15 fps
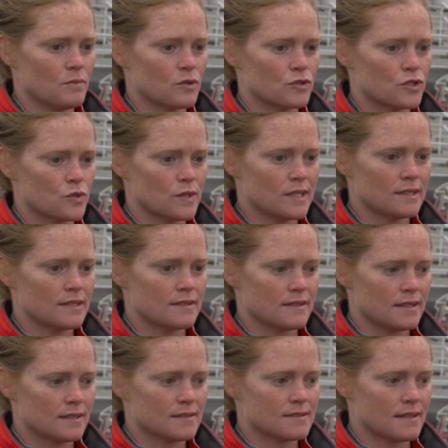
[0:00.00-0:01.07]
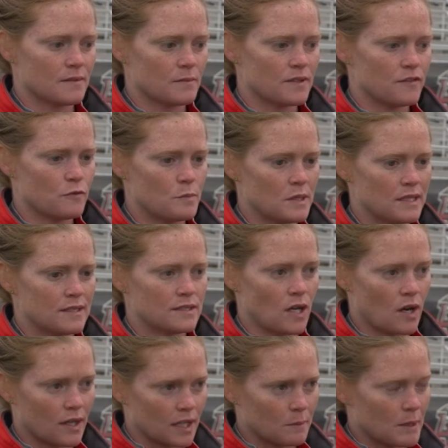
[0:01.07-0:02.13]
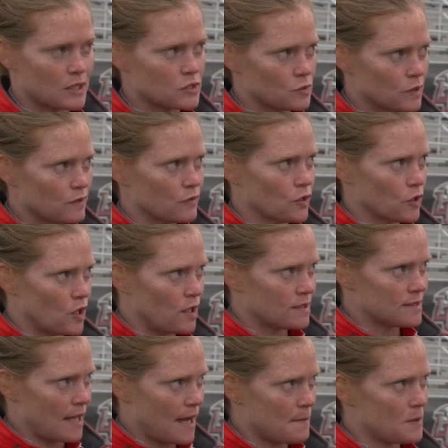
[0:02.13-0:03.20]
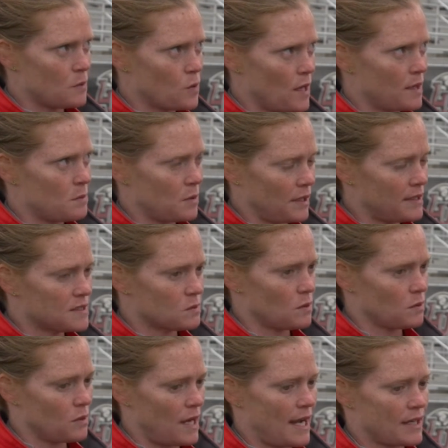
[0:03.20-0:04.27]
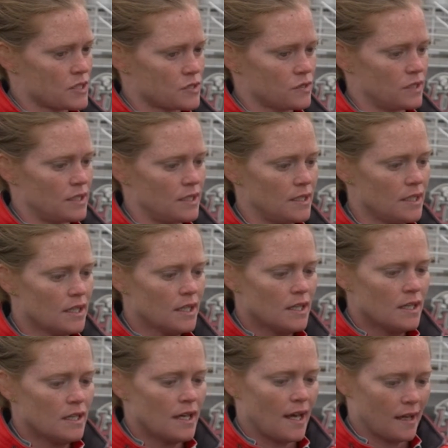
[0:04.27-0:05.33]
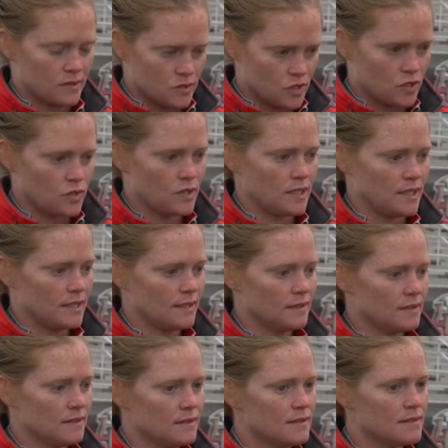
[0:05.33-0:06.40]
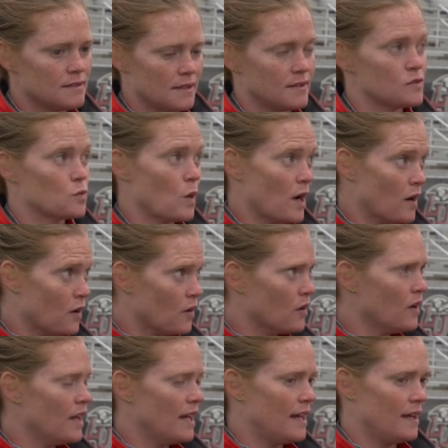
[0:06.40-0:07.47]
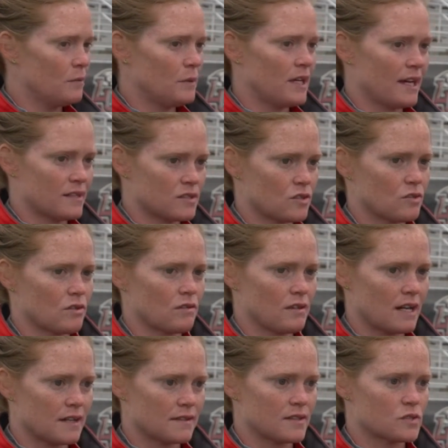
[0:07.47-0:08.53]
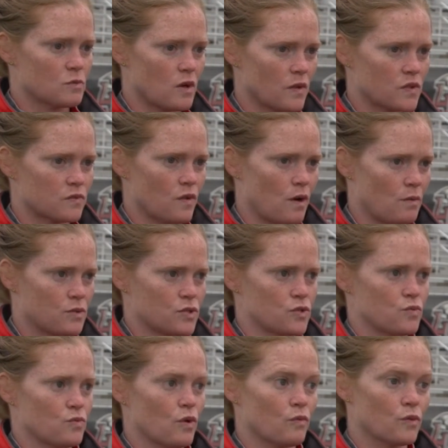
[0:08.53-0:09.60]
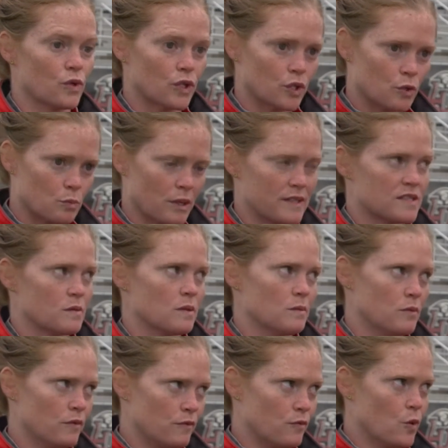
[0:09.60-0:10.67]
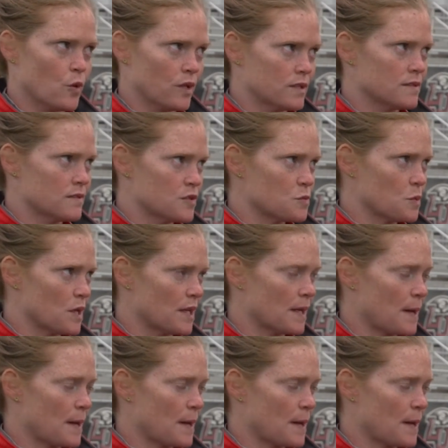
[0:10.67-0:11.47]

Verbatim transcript: doing the things that we've been talking about doing for a long time, and we're at a place where we're actually executing things well. And we executed a lot of things well this fall, which is a really good place to be moving forward into the spring.